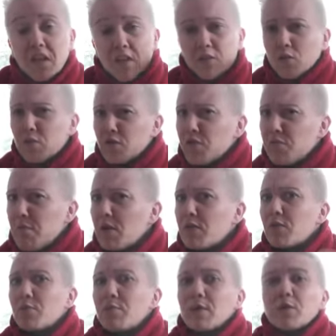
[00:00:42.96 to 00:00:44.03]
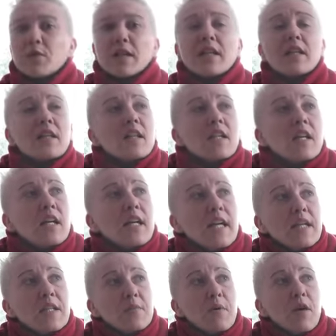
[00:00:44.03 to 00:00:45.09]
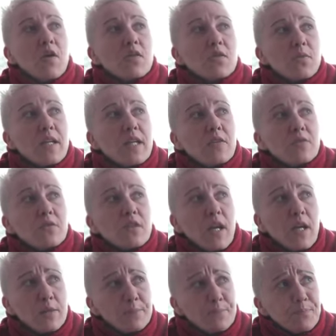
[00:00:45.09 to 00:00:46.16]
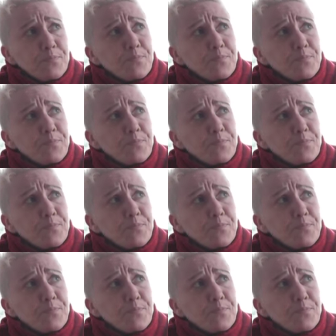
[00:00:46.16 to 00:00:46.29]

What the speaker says: and lots of muscle building in the past week or so.